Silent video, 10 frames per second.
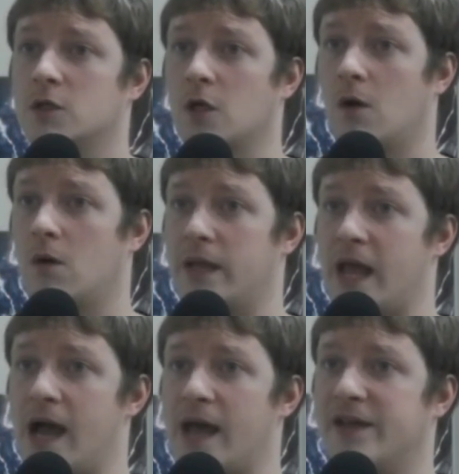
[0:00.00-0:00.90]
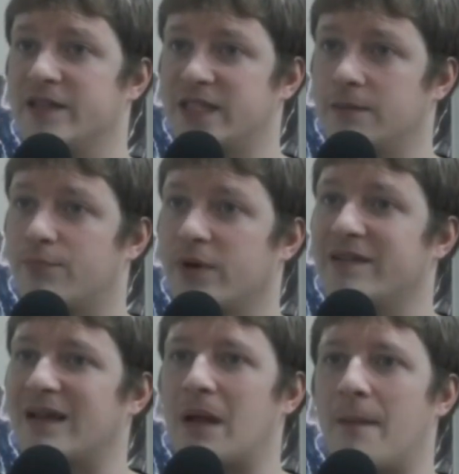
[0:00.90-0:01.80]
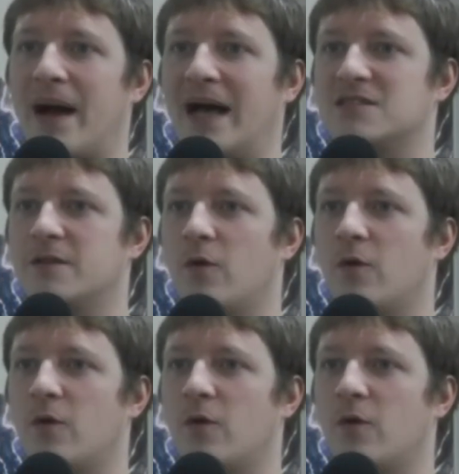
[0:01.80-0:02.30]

So yeah, Innocent Breeze. I'm not positive